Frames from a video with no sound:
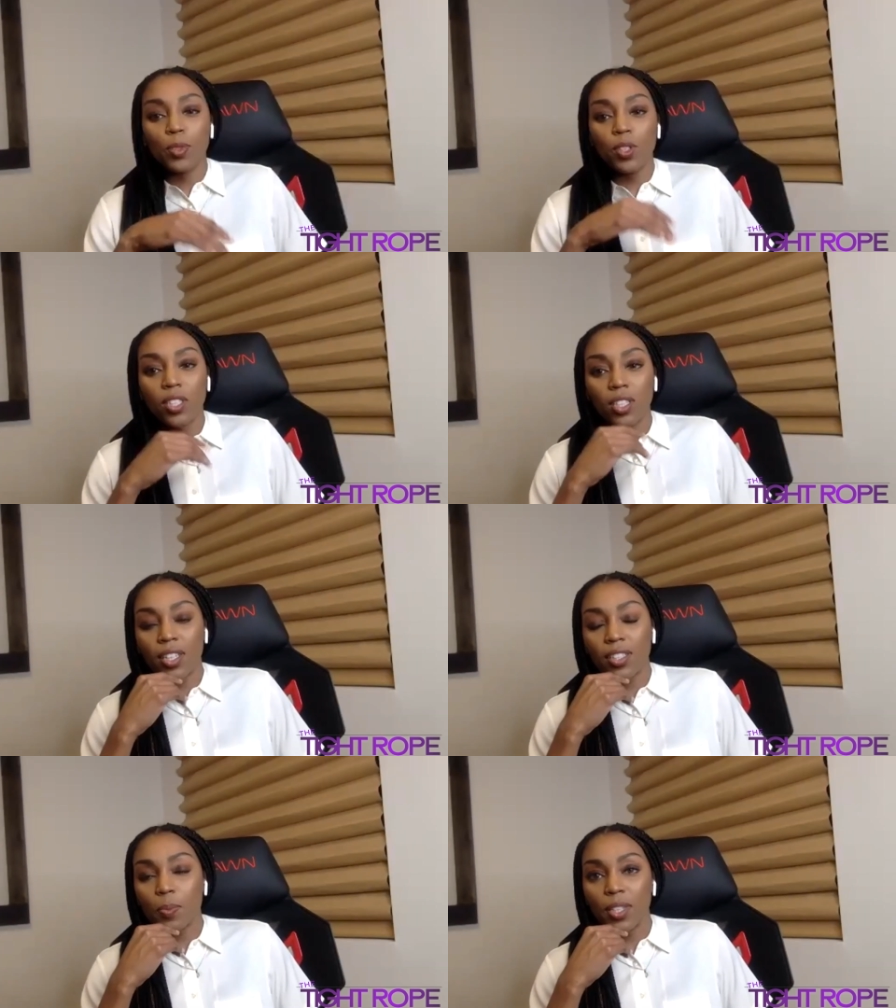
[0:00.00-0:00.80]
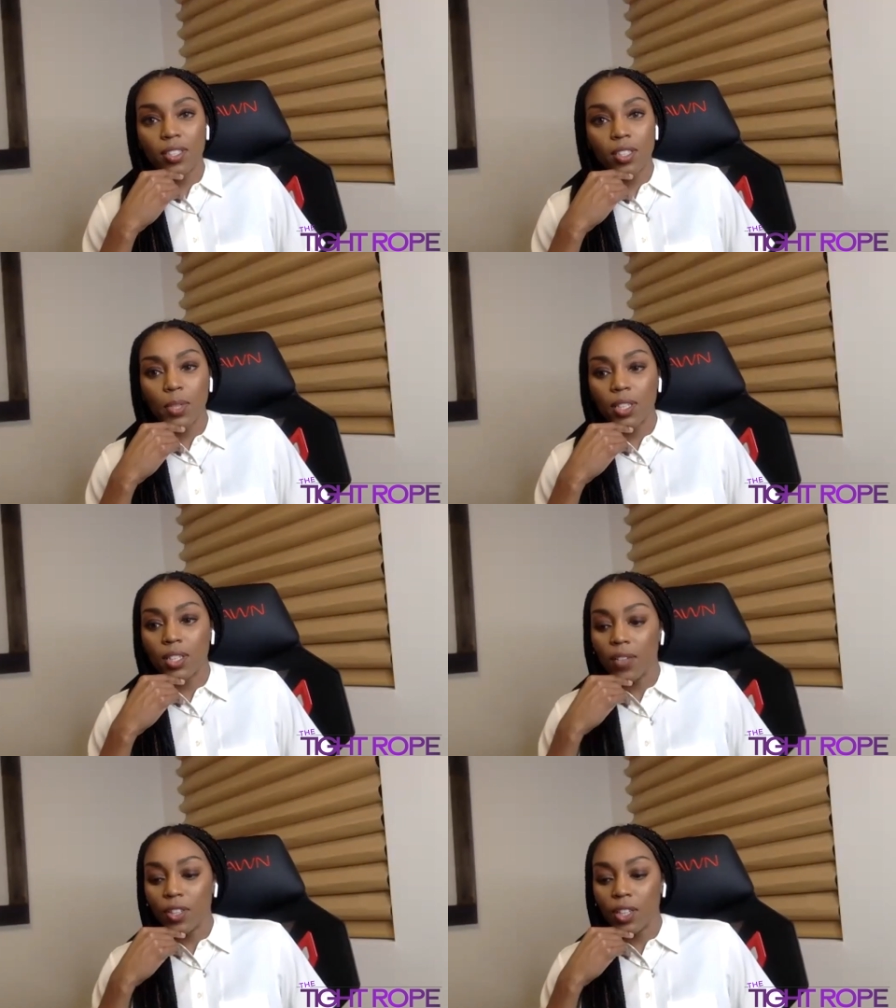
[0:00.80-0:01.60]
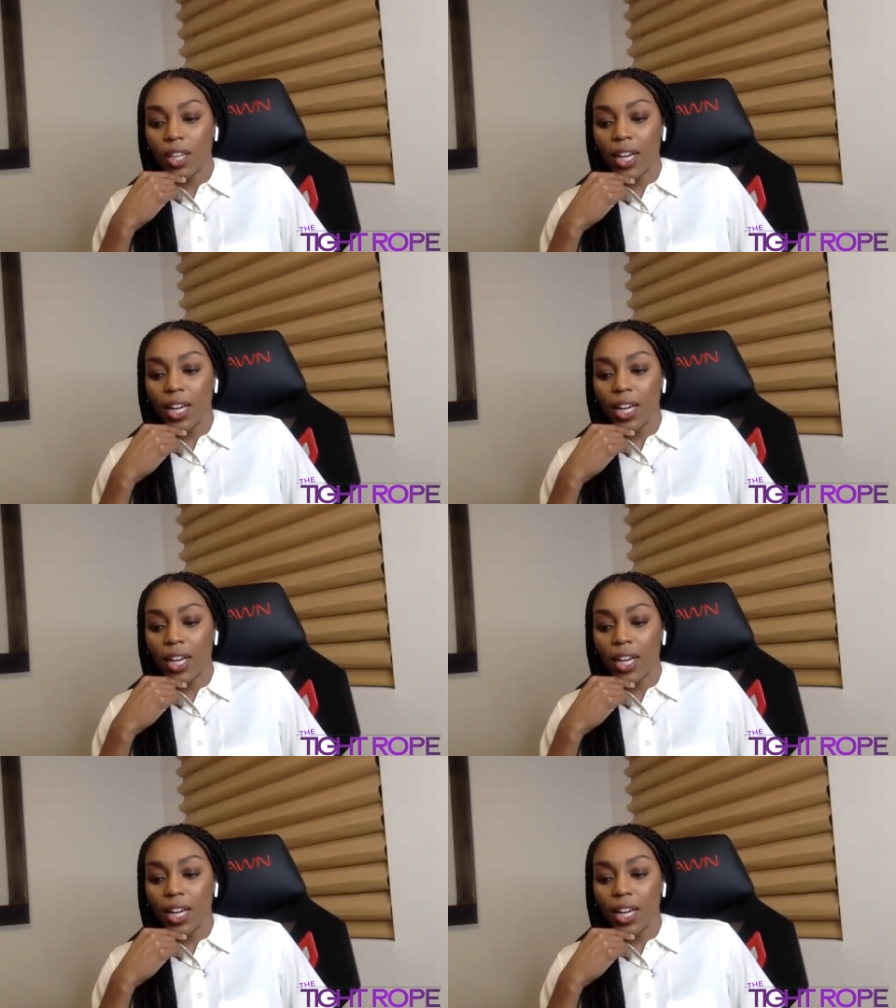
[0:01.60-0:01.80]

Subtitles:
music, it speaks to me definitely.